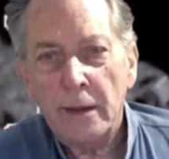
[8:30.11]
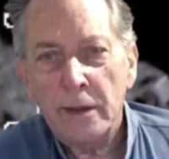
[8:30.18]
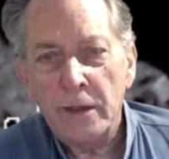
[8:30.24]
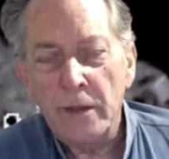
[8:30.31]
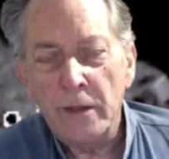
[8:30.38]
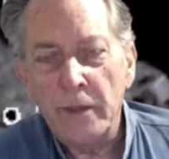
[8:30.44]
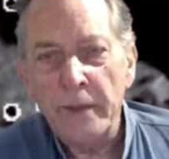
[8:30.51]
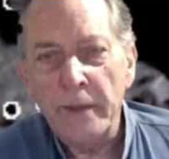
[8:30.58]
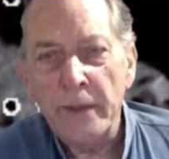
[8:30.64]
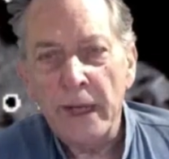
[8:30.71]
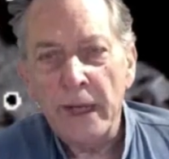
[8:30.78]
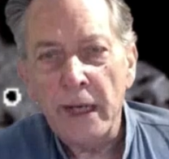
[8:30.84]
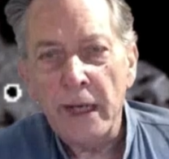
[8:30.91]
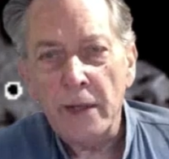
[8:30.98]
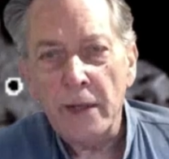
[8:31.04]
So people
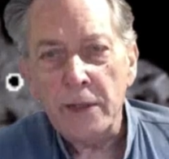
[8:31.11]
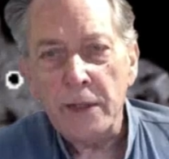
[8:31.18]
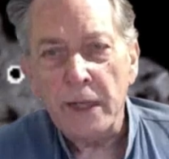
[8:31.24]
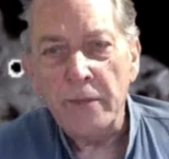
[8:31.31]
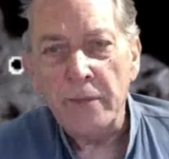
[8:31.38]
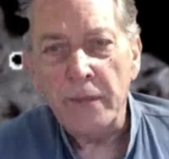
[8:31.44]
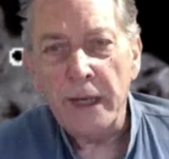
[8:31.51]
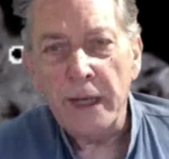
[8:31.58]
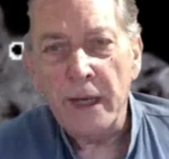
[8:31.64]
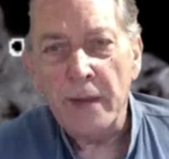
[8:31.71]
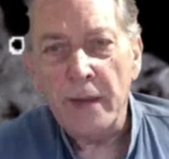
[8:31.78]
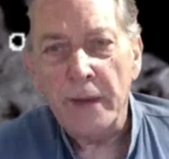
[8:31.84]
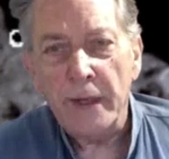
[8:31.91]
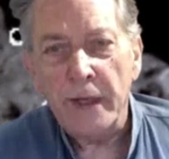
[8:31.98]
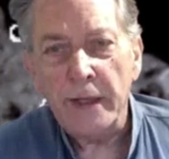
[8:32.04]
like us don't pick
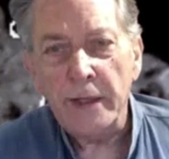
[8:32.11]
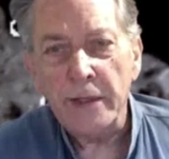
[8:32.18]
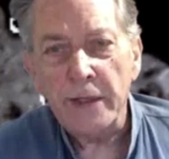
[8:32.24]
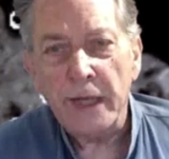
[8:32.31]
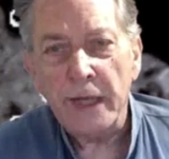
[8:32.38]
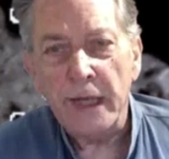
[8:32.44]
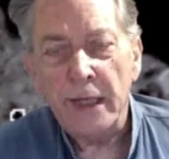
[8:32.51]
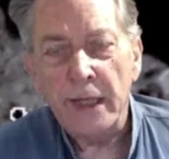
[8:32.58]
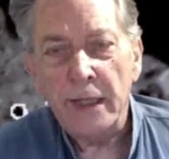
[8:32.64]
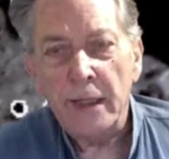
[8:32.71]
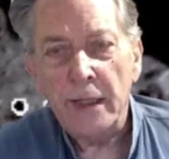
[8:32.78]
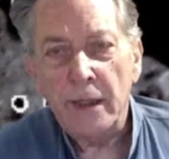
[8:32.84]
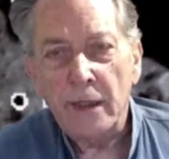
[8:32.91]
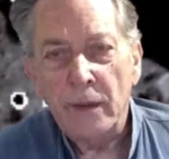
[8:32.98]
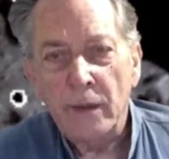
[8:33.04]
up on it and say,
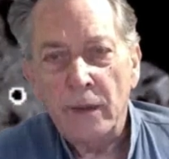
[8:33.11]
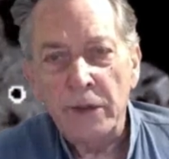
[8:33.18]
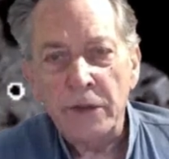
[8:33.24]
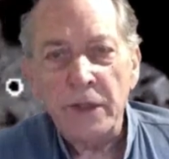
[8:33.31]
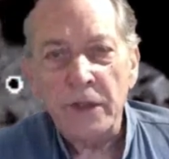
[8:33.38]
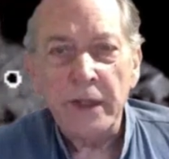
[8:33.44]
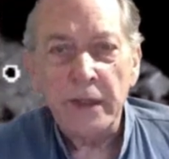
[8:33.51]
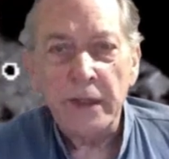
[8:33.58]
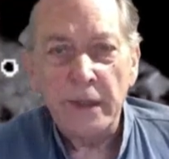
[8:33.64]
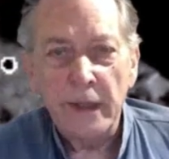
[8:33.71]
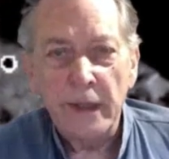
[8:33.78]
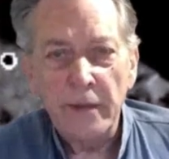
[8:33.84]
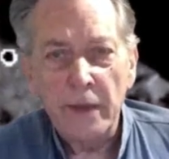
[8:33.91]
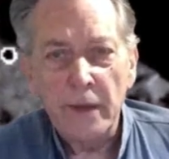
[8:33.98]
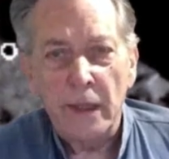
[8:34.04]
well, you said that
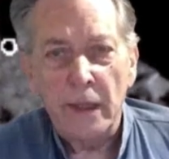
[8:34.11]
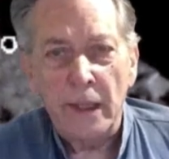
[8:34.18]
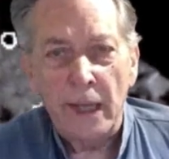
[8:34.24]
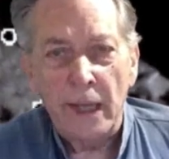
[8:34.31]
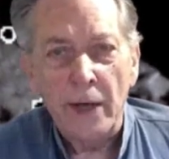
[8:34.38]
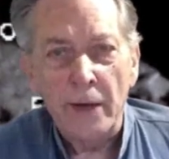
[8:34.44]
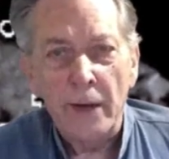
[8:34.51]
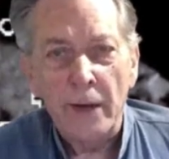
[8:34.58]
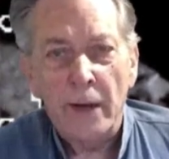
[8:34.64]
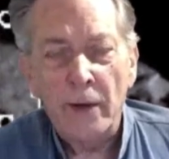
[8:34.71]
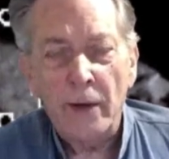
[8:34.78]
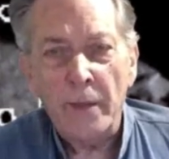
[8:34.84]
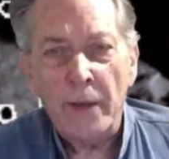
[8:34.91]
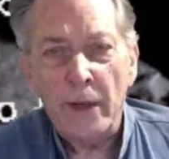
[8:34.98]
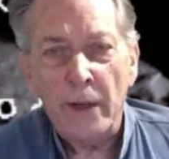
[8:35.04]
they were low
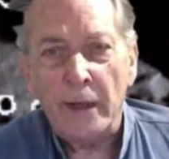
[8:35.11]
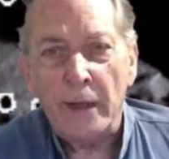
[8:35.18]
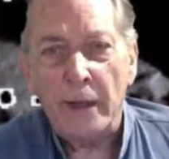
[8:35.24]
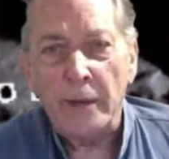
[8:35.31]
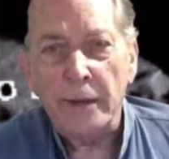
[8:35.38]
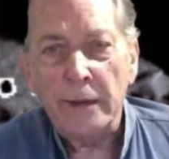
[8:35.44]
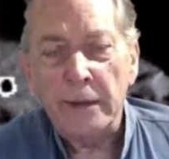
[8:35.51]
on Apollo.